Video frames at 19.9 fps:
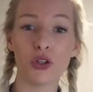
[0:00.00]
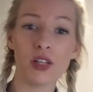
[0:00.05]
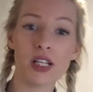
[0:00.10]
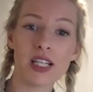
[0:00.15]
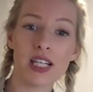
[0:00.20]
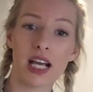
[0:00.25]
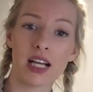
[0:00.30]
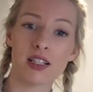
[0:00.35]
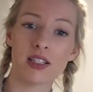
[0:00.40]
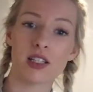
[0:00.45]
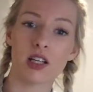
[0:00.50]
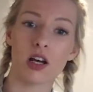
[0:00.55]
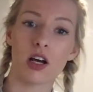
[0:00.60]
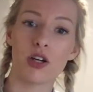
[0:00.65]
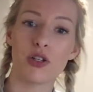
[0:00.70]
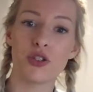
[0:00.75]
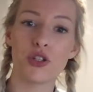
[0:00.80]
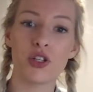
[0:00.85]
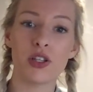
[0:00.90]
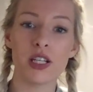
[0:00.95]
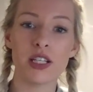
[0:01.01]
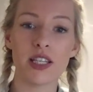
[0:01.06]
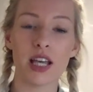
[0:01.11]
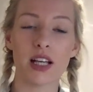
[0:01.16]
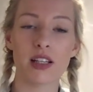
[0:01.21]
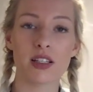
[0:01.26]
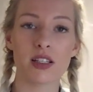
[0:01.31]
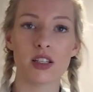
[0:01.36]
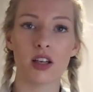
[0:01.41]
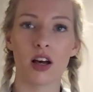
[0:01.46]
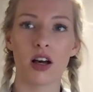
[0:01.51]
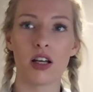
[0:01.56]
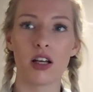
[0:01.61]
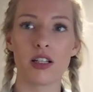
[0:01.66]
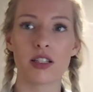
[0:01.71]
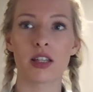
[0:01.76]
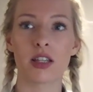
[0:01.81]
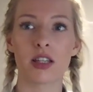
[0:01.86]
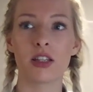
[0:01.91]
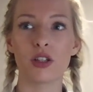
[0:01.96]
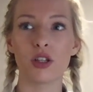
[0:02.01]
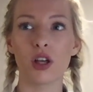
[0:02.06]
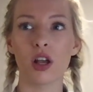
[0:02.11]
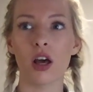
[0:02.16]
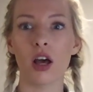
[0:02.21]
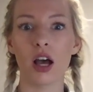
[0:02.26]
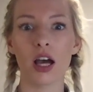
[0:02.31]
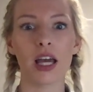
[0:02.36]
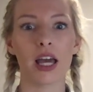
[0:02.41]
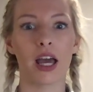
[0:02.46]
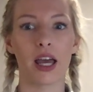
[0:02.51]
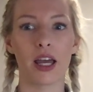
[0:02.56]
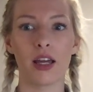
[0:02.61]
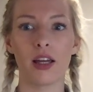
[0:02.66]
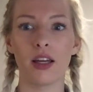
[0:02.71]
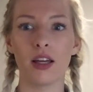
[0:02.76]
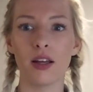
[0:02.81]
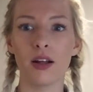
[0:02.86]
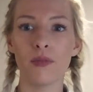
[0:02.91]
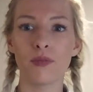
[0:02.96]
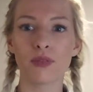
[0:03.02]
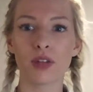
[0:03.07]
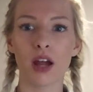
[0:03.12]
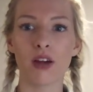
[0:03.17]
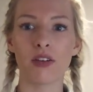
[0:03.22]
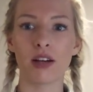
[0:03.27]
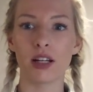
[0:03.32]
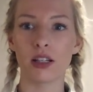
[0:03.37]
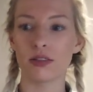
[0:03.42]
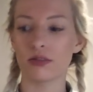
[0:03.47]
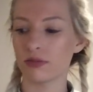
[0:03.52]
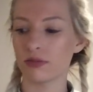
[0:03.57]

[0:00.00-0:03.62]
this exercise, and you're like, okay, they're really...